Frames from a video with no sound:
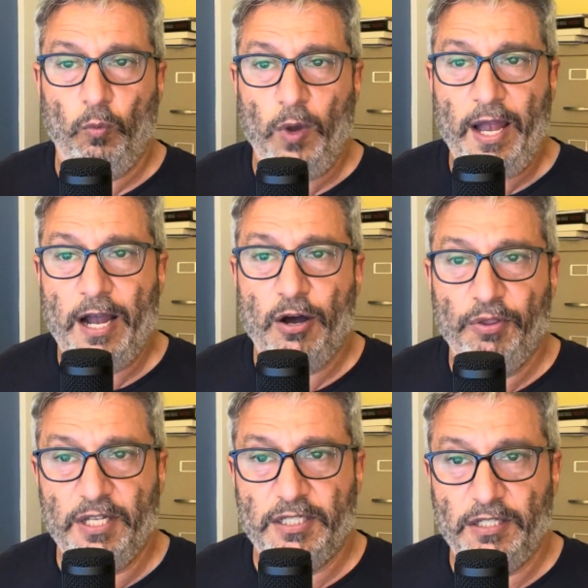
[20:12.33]
how
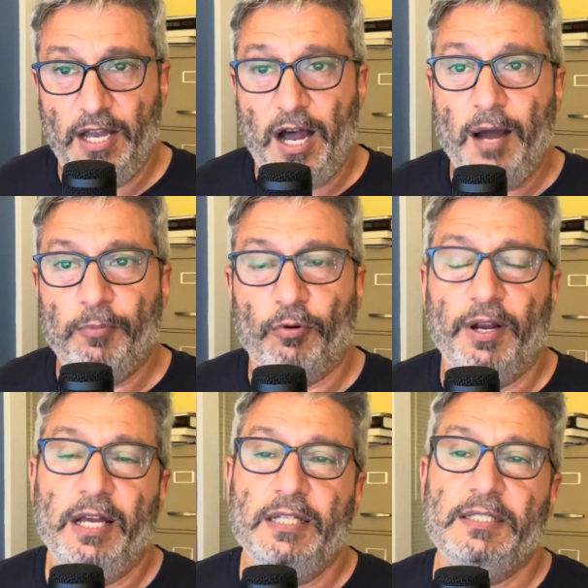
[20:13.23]
this
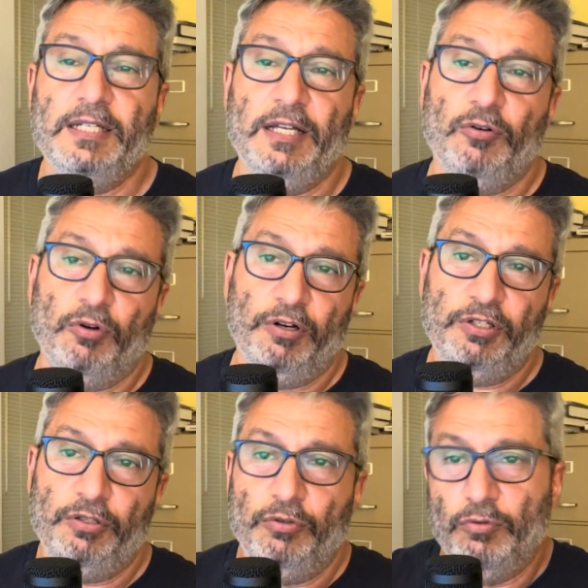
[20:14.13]
operates in order
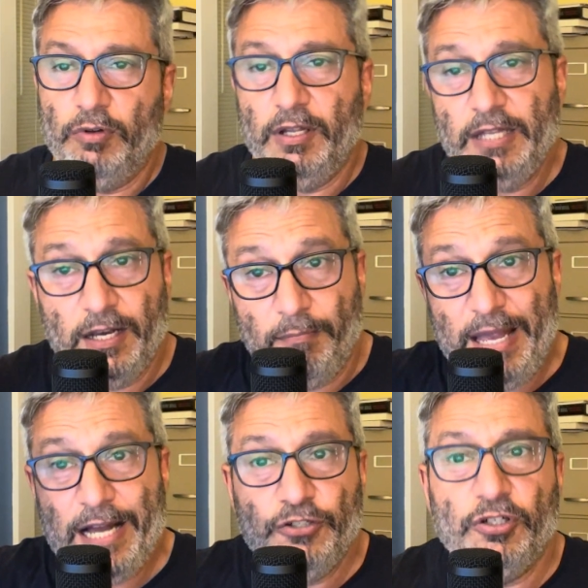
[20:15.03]
to, and then
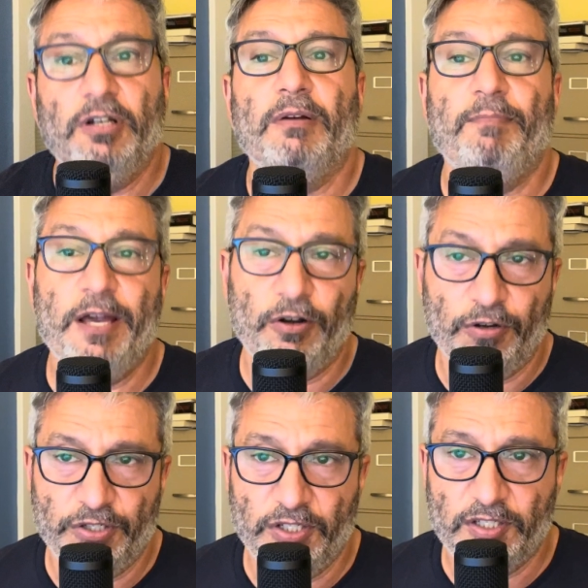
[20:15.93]
imagine a
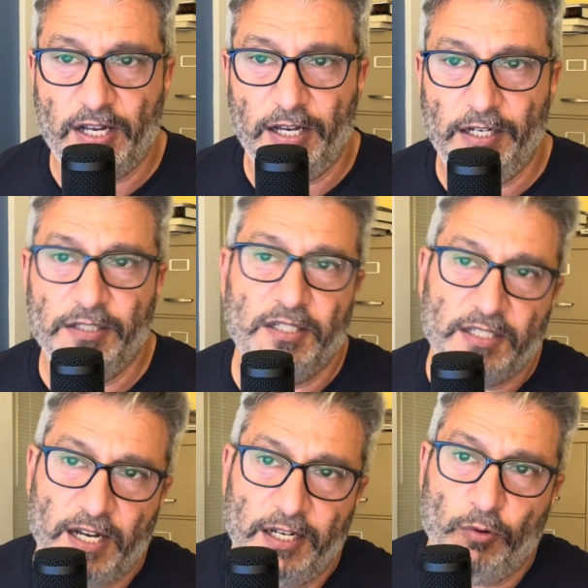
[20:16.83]
better society, a
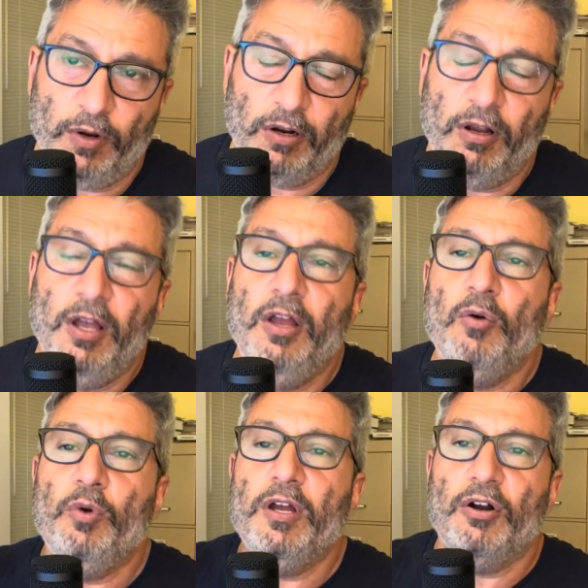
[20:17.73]
society where
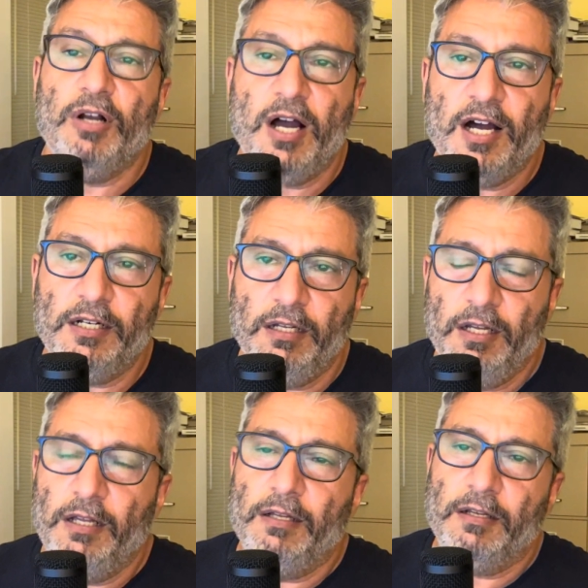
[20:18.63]
we are not
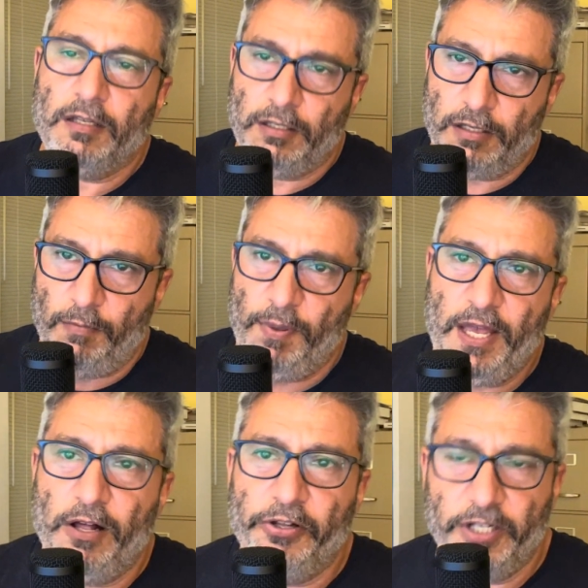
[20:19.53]

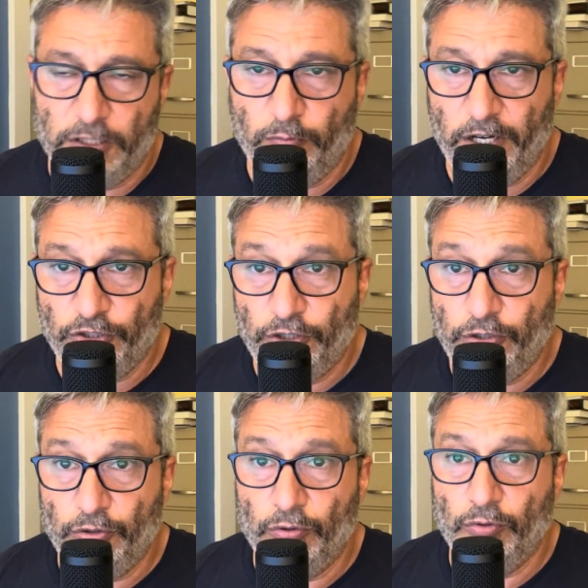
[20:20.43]
compelled as much
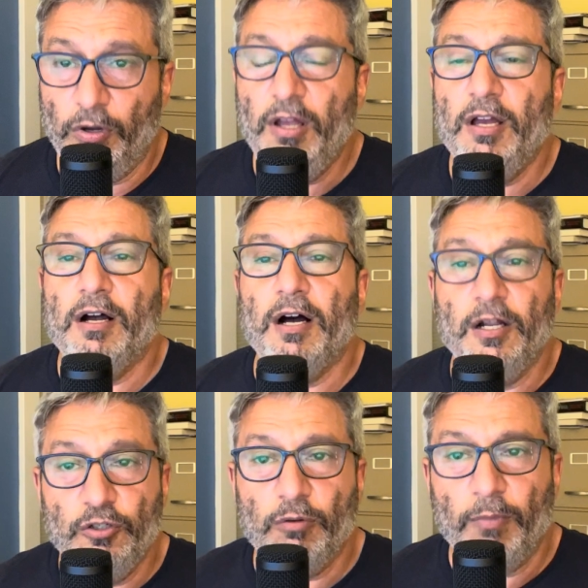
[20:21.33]
to
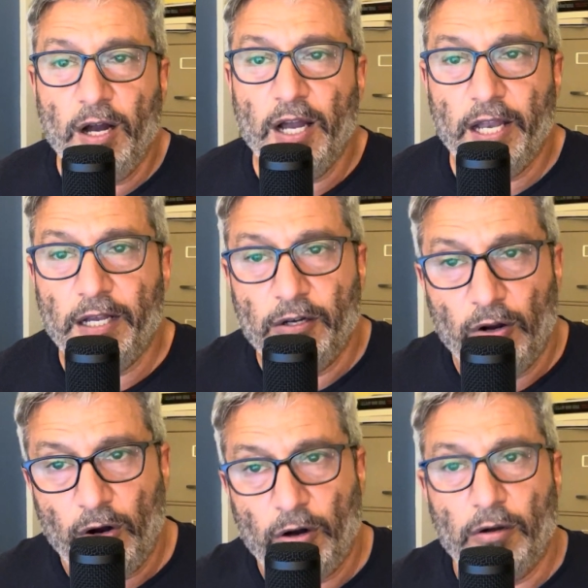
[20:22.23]
undermine
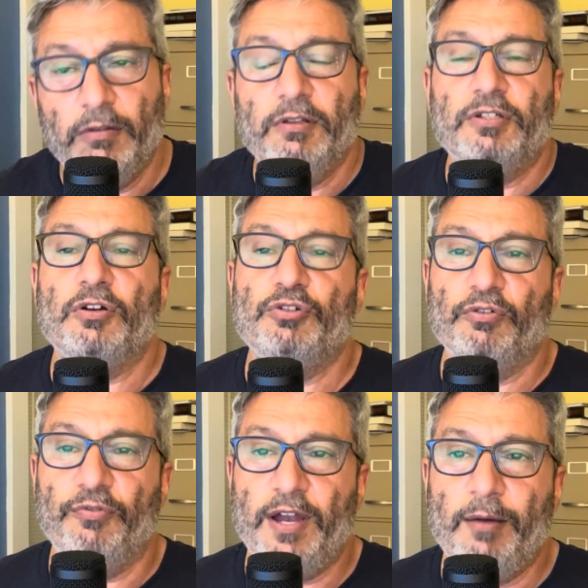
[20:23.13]
the social
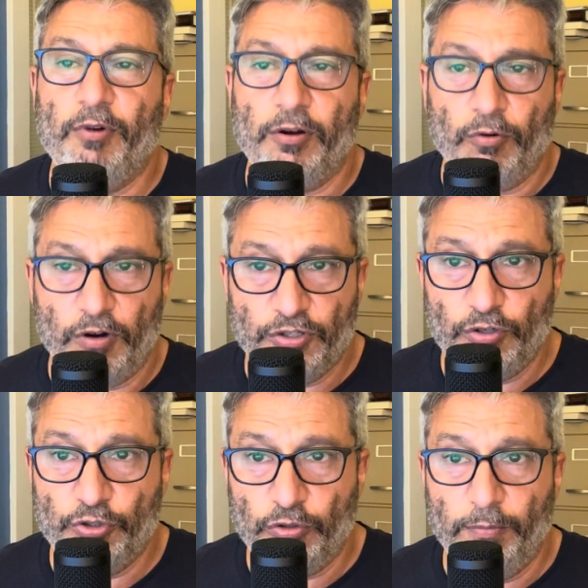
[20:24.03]
fabric or our
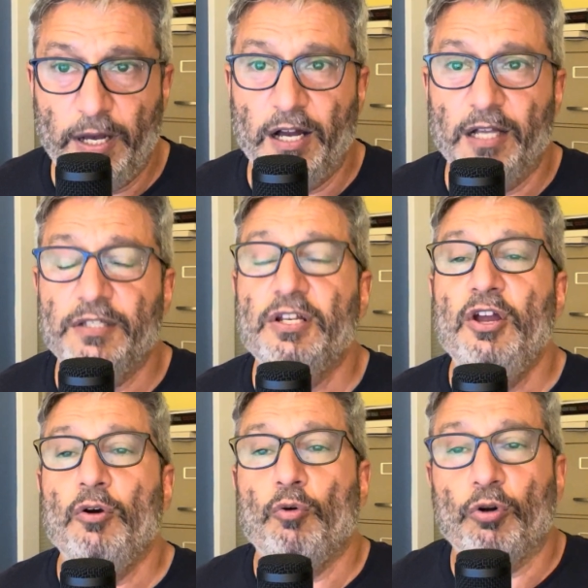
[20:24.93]
social bonds
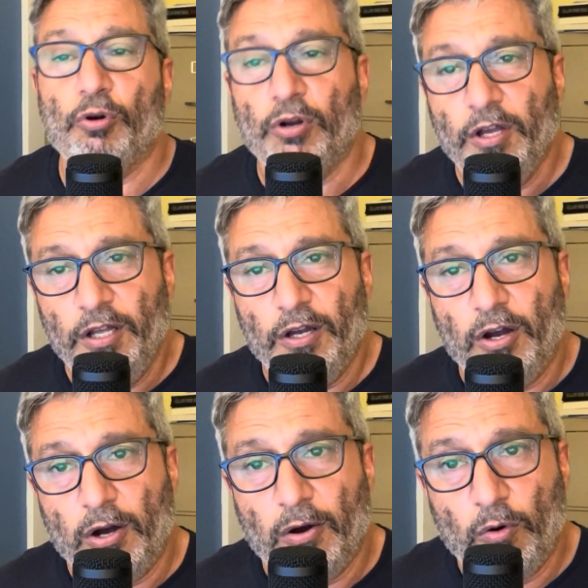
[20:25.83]
or
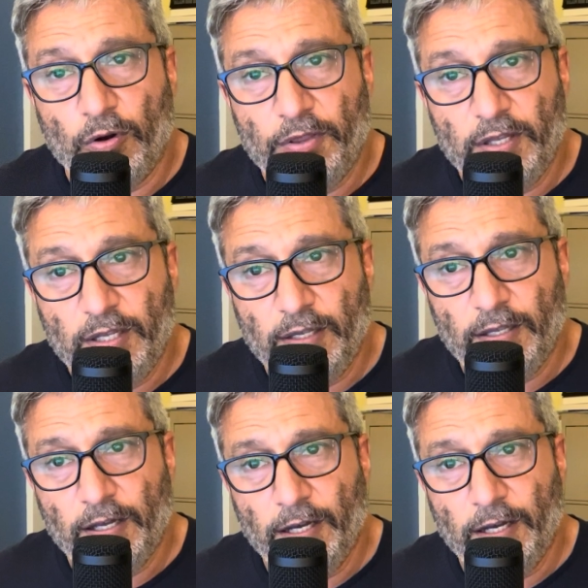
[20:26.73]
the